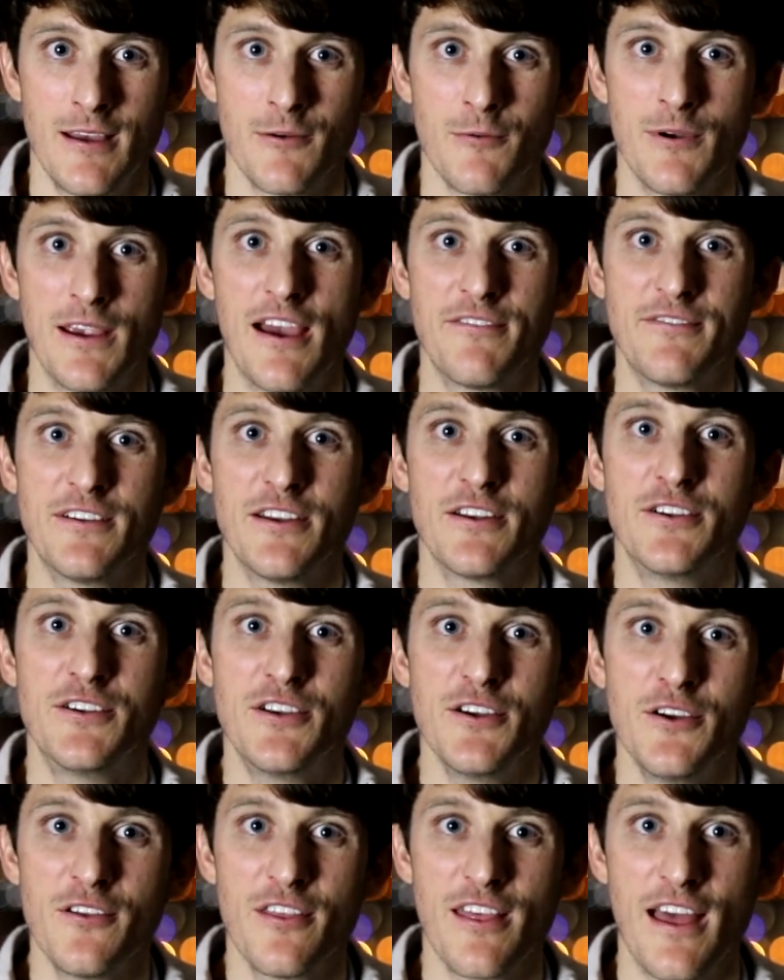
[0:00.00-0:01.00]
We have to
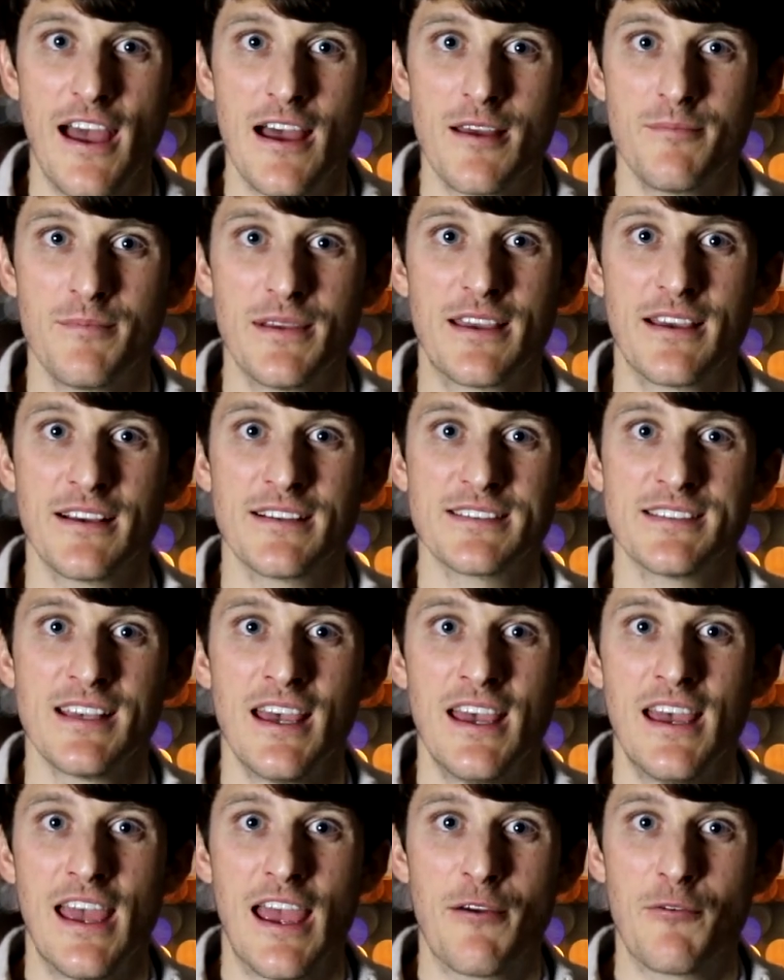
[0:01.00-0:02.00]
do that
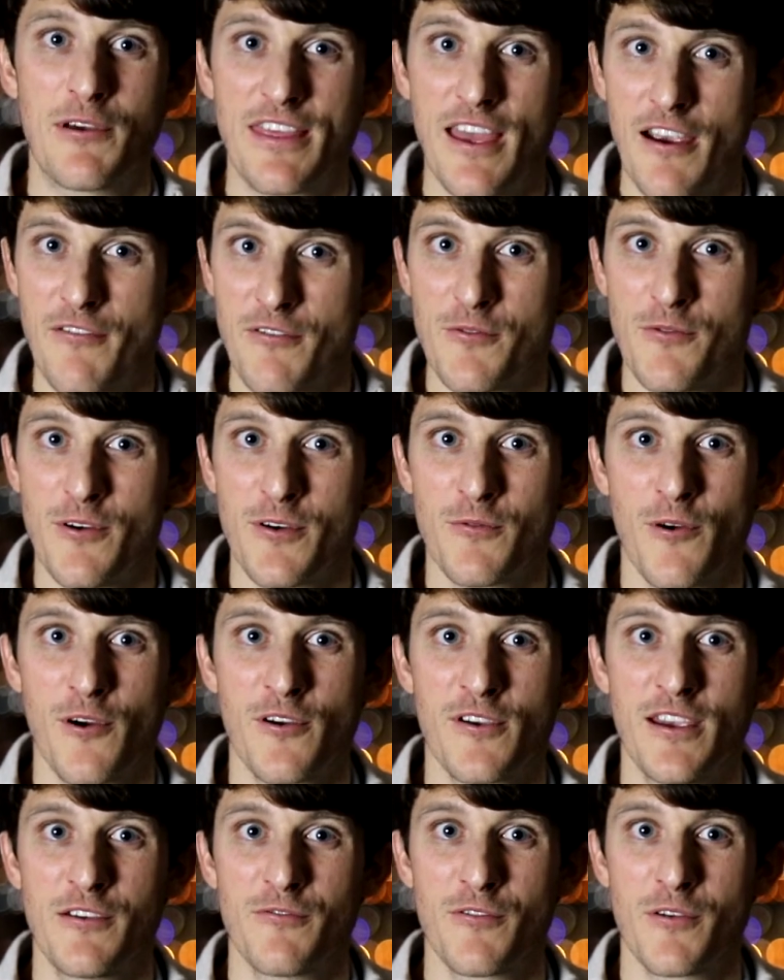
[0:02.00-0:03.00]
because with everyone
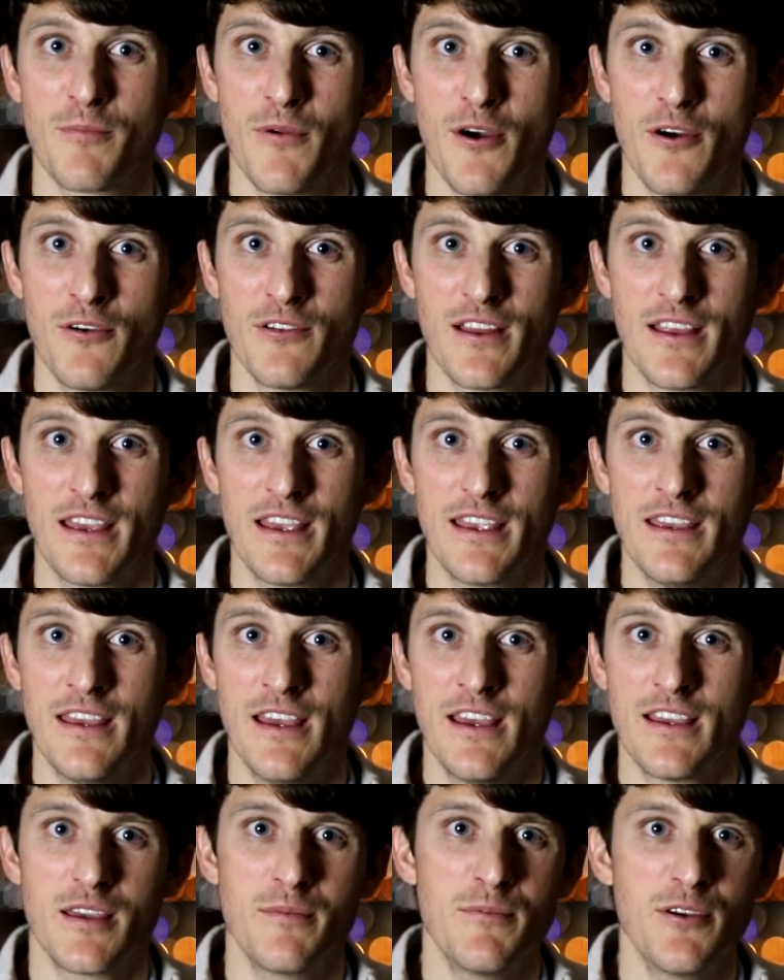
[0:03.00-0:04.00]
working
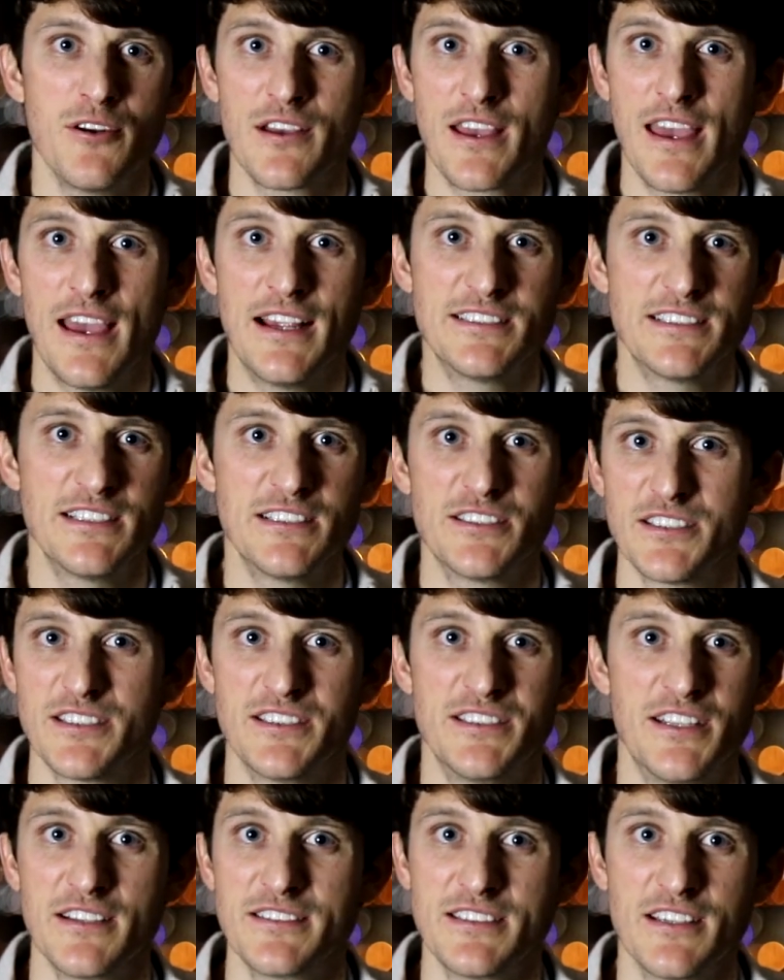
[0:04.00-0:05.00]
remotely, communication
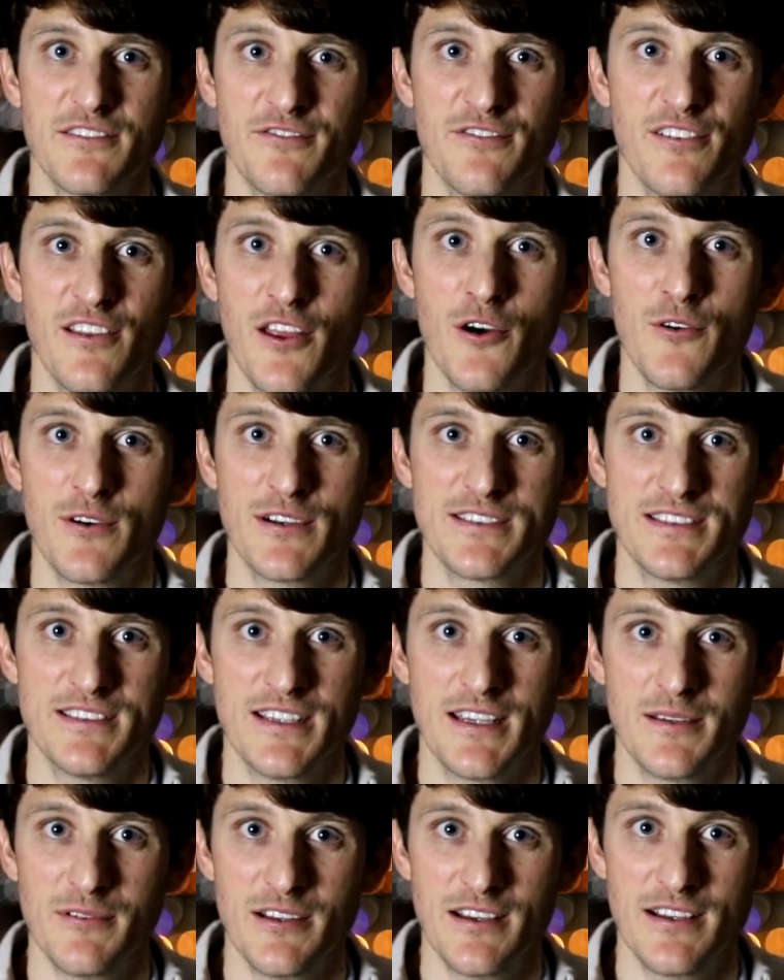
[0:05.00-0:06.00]
just doesn't flow as
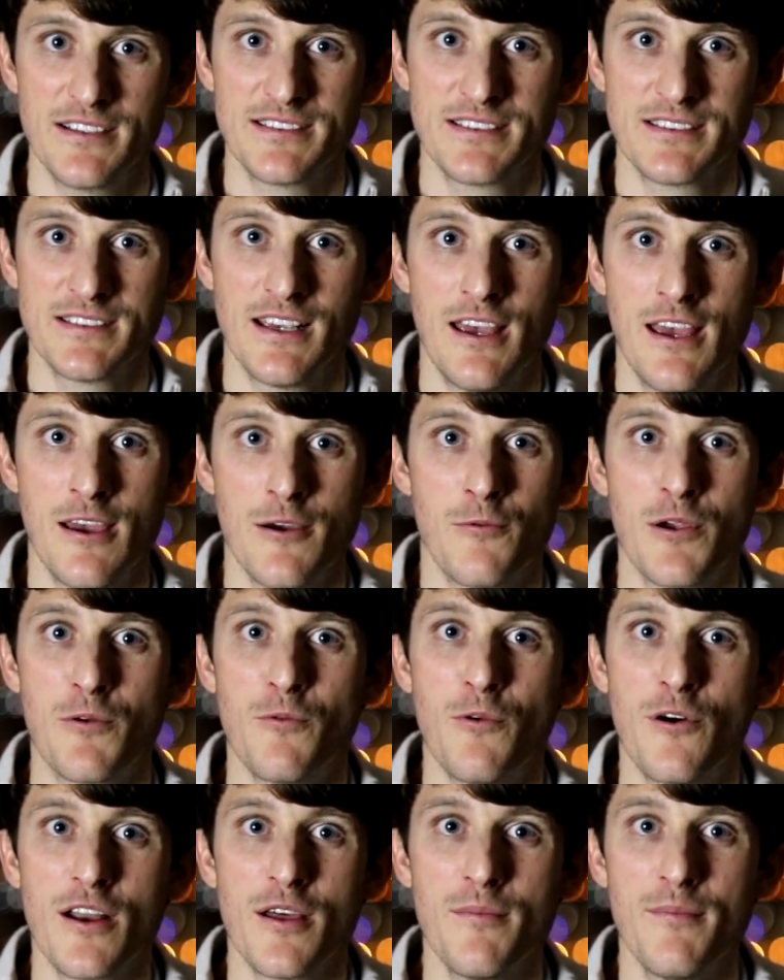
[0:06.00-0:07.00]
seamless. We
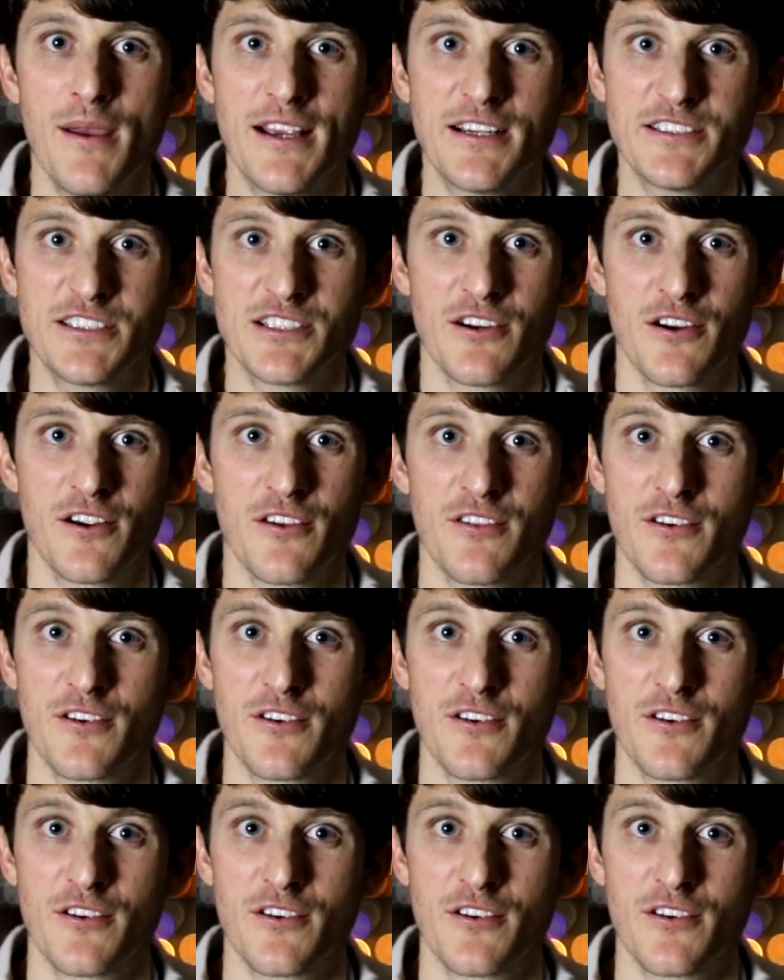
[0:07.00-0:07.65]
want to make sure